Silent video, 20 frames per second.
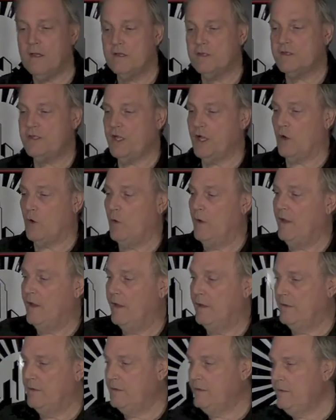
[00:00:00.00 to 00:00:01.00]
So,
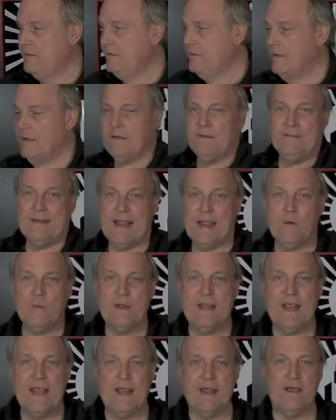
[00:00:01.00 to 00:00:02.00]
now
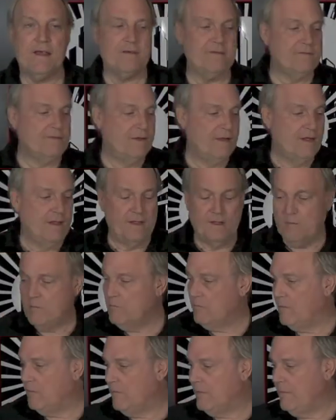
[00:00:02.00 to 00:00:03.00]
we have
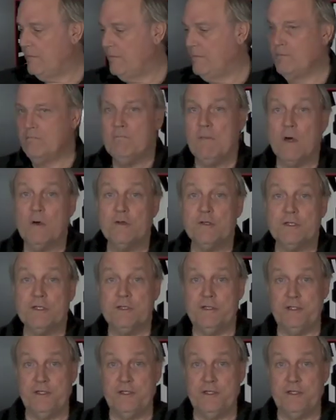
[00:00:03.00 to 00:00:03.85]
most of the